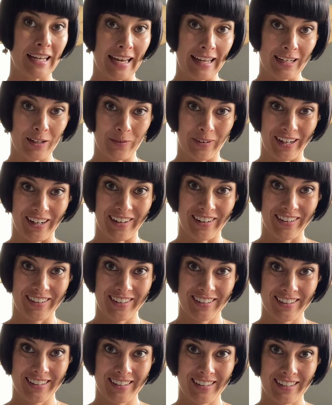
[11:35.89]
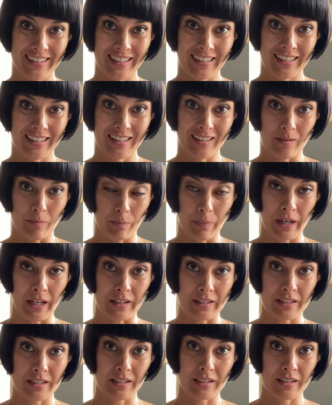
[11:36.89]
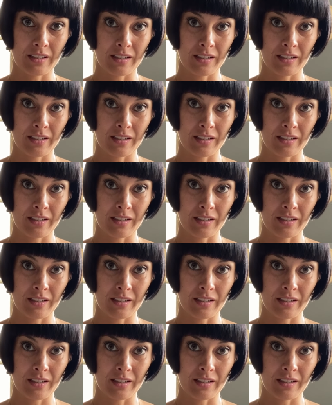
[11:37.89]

anywhere but